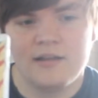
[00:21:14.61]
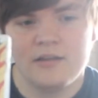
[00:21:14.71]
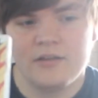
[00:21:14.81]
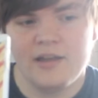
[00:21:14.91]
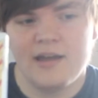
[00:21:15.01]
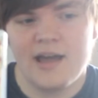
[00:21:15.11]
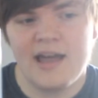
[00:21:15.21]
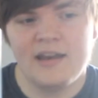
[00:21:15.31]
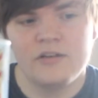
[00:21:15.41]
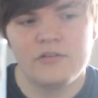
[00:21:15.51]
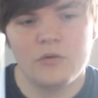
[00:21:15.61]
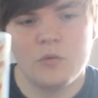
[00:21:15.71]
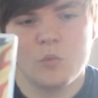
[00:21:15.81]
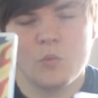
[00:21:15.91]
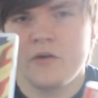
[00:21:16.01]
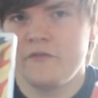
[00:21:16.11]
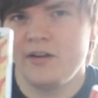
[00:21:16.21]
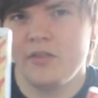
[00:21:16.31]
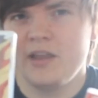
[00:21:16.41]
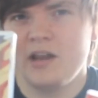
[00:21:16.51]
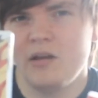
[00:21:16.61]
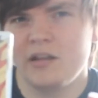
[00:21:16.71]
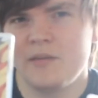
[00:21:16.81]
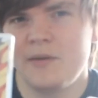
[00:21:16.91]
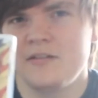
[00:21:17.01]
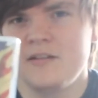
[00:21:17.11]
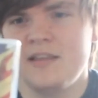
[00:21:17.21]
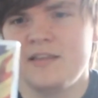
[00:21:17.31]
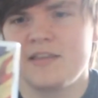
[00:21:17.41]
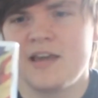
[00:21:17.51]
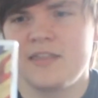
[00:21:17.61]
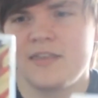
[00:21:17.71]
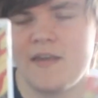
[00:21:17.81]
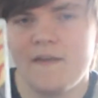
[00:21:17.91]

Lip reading: So yeah, and one final thing I would like to mention is that